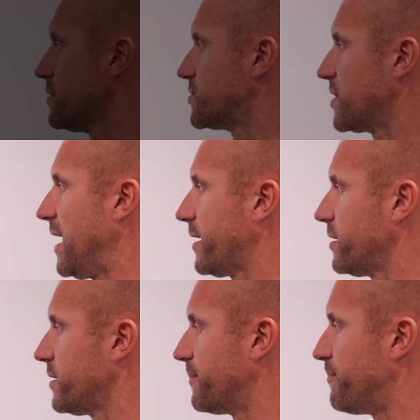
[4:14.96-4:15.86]

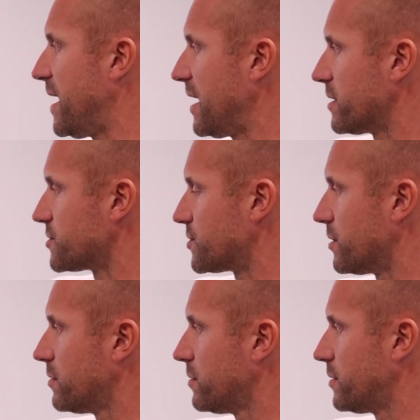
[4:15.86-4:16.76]
Selecting the balance
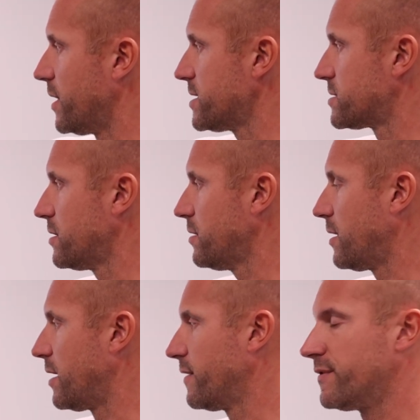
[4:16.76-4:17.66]
test,
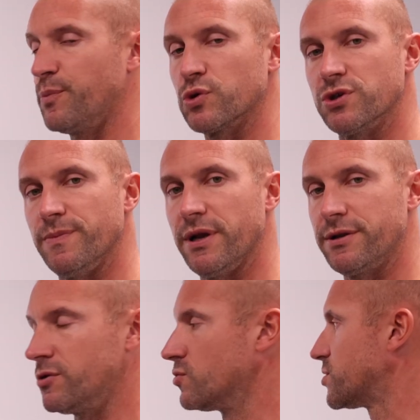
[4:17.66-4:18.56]
I have the
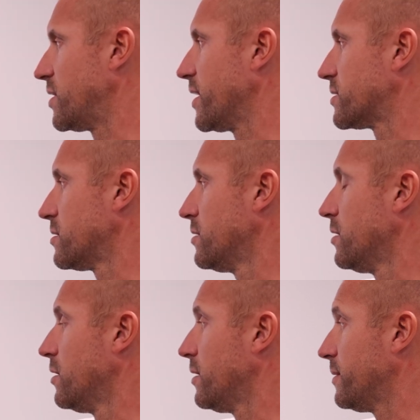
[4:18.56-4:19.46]
possibility to select
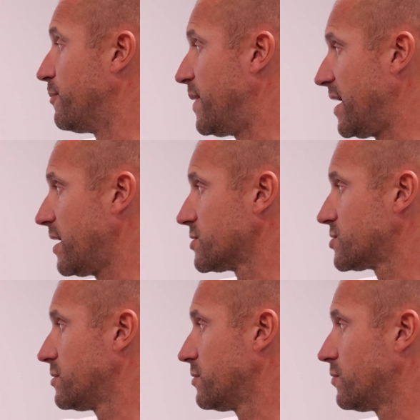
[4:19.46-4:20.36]

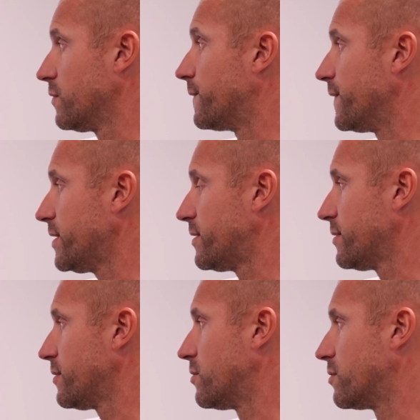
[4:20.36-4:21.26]
balance 2 feet
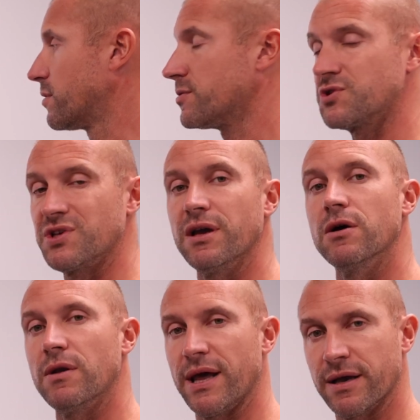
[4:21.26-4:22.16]
or
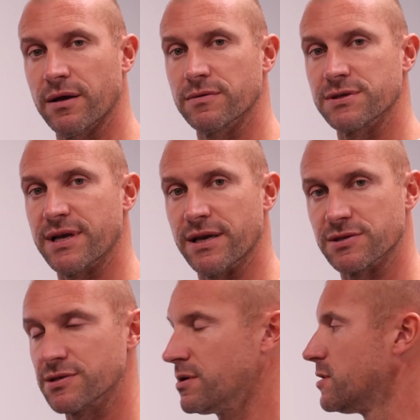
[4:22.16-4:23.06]
single leg
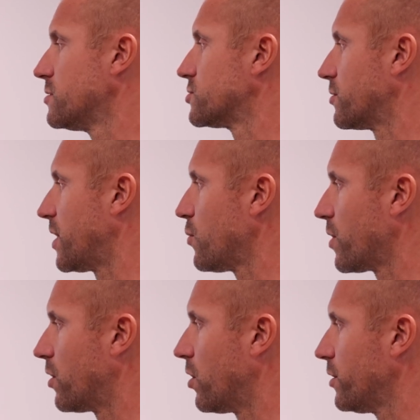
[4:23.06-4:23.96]
stance. So now
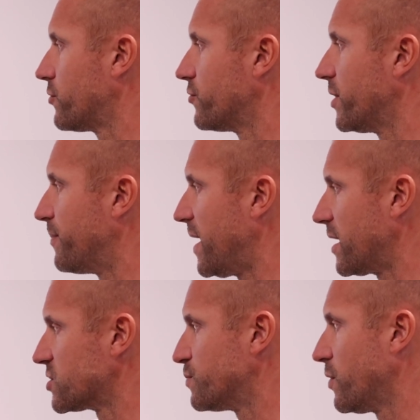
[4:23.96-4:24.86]
we're going to the
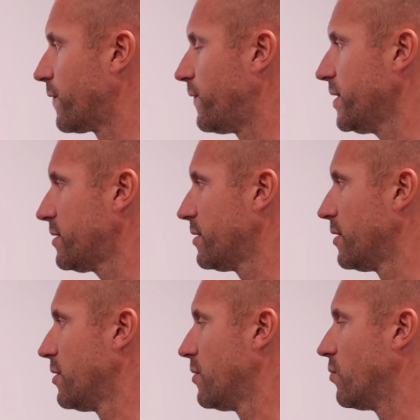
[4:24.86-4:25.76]
balance both feet,
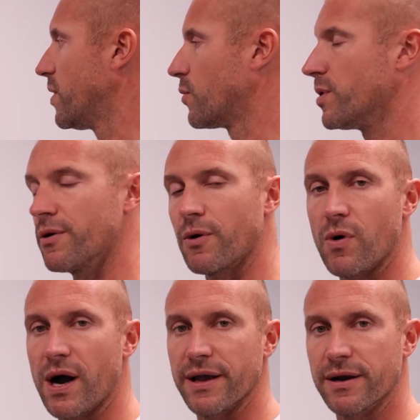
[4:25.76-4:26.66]
where we
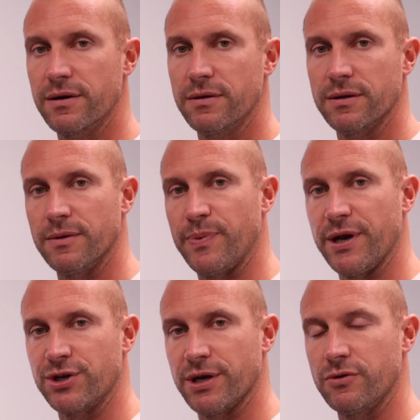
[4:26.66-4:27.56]
require the
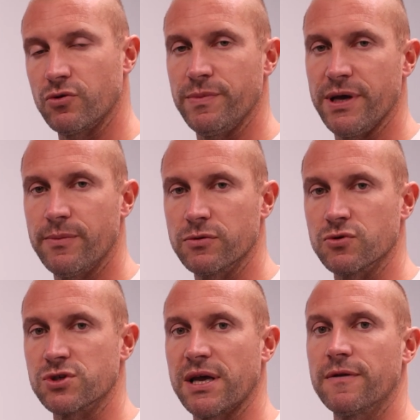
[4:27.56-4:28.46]
patient to be able
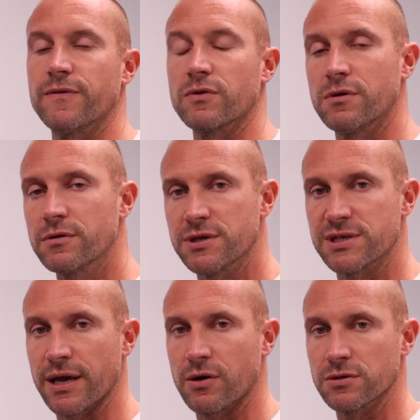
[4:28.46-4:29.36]
to stand for 30
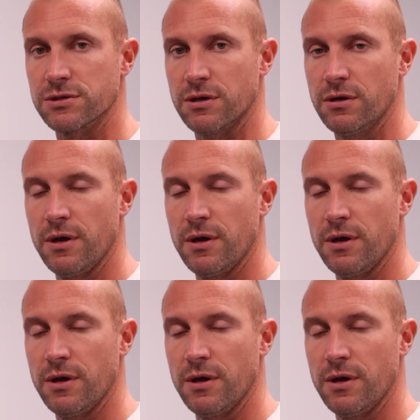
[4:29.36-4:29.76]
seconds